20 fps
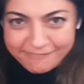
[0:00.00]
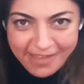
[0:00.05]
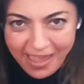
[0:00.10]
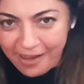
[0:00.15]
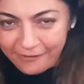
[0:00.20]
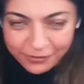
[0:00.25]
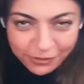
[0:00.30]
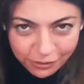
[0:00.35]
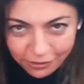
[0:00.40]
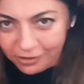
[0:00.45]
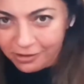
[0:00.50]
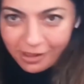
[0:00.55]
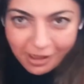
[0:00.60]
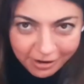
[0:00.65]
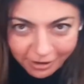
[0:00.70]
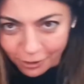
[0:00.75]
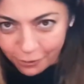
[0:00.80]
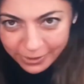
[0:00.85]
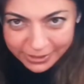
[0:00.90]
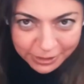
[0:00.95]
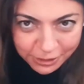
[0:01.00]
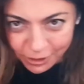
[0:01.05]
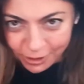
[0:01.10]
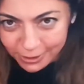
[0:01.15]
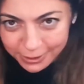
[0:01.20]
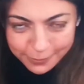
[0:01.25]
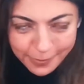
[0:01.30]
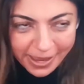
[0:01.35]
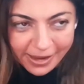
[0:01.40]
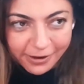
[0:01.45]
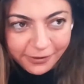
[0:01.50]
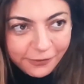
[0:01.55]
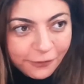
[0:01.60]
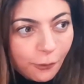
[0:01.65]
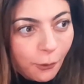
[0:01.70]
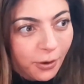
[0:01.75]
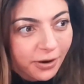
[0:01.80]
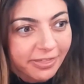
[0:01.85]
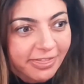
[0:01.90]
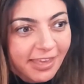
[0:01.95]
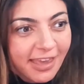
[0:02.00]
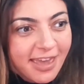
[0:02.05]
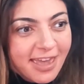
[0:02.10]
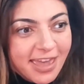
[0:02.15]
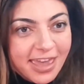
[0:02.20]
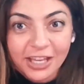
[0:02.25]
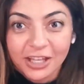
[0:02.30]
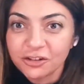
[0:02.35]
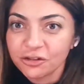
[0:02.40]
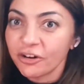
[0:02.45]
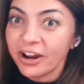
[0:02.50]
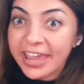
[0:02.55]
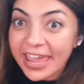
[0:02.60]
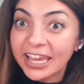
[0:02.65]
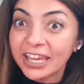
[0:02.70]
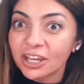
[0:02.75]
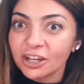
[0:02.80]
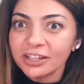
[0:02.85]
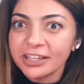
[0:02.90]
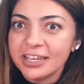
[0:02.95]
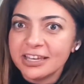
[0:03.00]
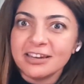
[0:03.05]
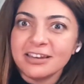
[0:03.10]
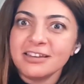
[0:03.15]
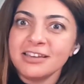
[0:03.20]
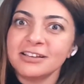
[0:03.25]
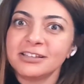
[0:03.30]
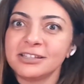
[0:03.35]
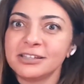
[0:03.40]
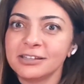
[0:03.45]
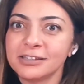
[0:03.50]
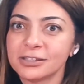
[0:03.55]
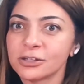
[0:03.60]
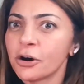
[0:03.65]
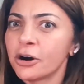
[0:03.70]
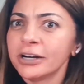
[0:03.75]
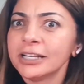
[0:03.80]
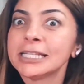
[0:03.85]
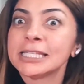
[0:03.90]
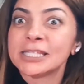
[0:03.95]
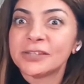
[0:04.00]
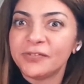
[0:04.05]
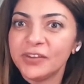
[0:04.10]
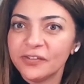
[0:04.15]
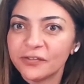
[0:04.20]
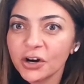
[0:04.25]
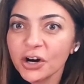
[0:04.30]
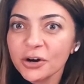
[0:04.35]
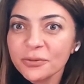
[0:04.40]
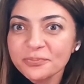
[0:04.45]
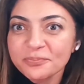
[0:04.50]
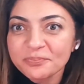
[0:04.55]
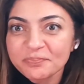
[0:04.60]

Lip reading: after a lot of questions back and forth, it triangulated it to scarlet's fever.